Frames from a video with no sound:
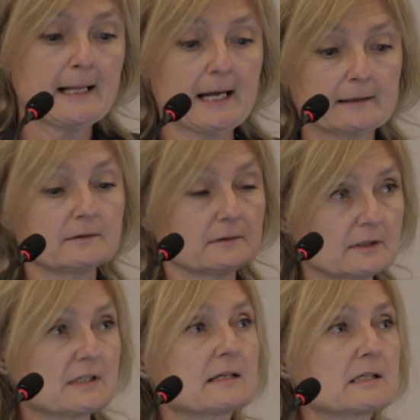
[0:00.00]
And
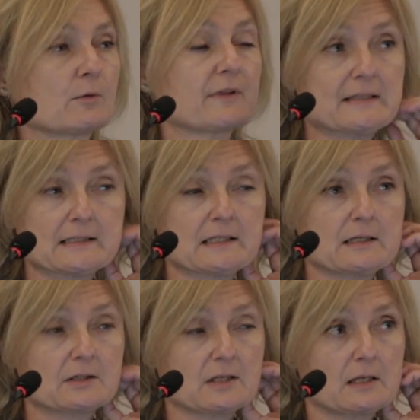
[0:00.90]
the data will then
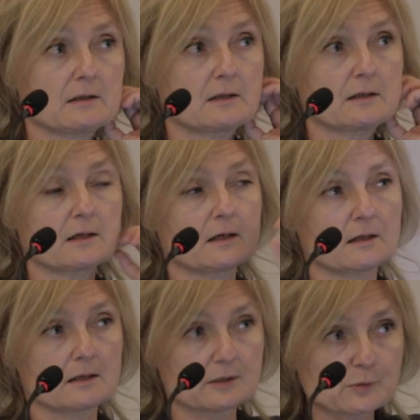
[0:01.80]
sit in
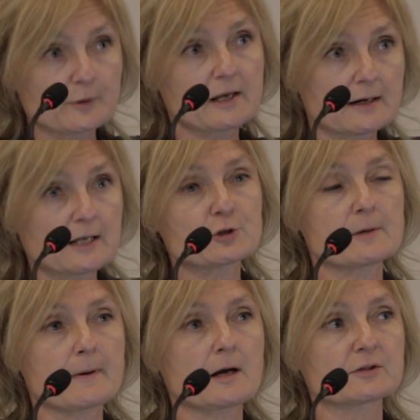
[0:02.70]
the Springer
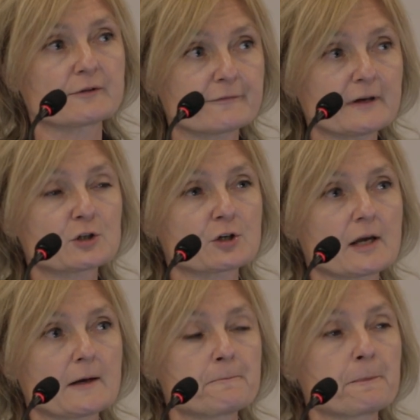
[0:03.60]
Nature part of
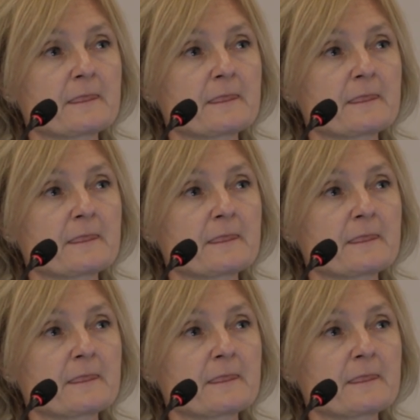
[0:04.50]
Figshare,